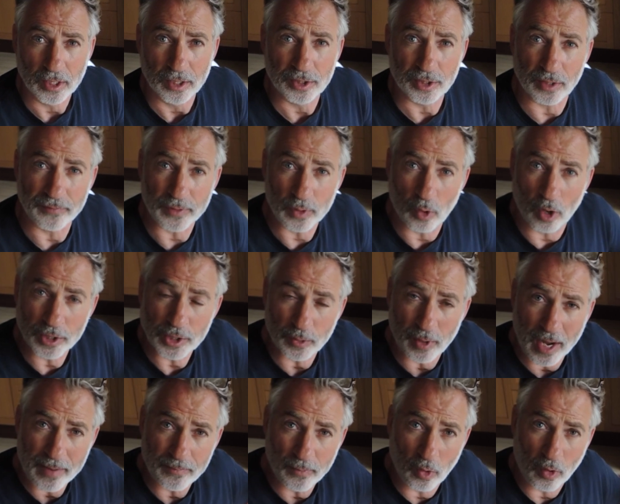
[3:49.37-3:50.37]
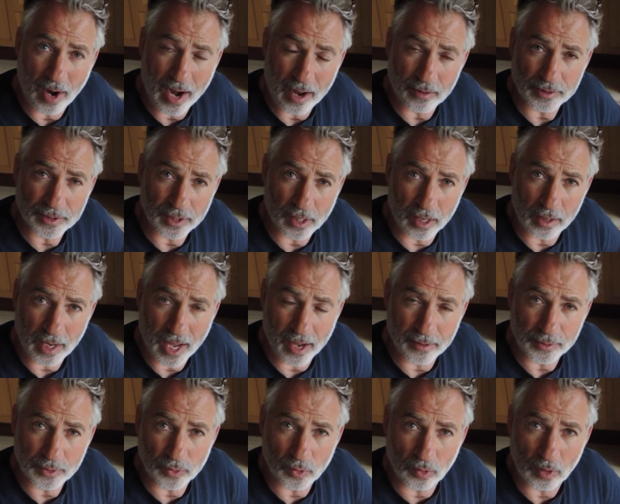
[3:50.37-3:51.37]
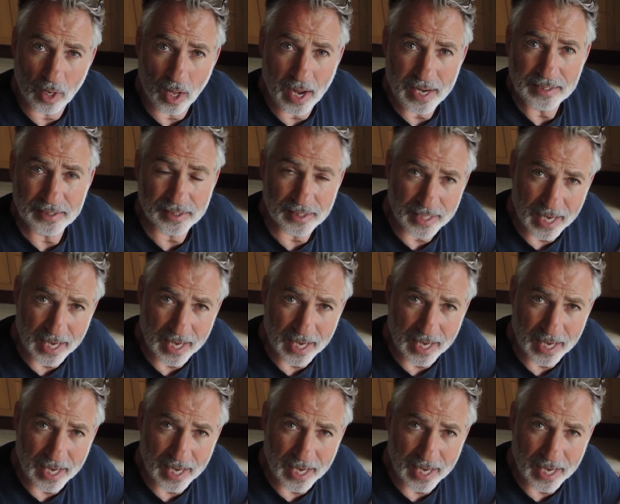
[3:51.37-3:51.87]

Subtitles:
So if you want to add more outdoor lights,